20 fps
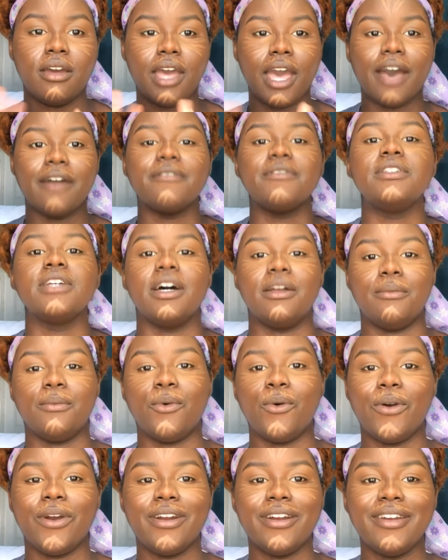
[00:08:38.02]
have done
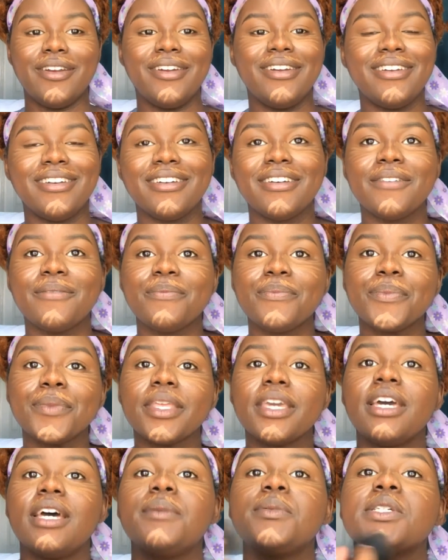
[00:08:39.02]
more.
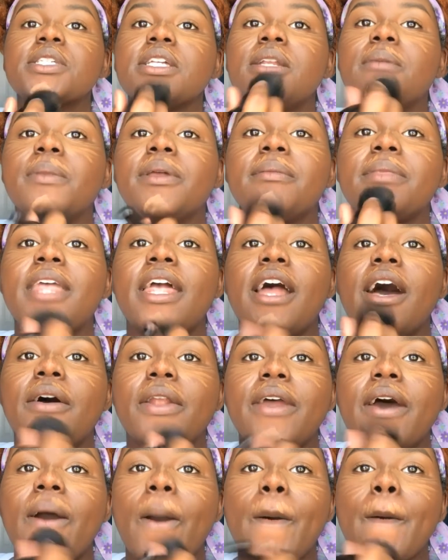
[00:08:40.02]
And I'm just gonna blend that out
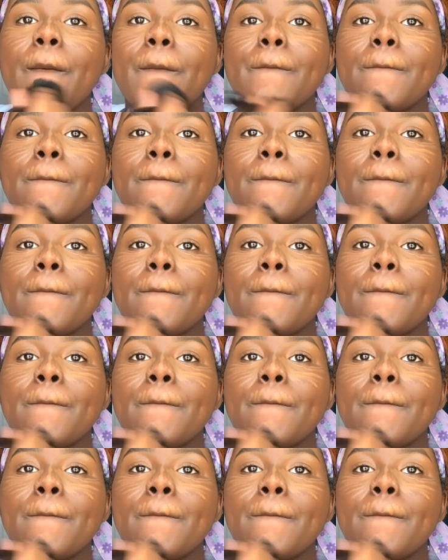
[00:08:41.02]
now.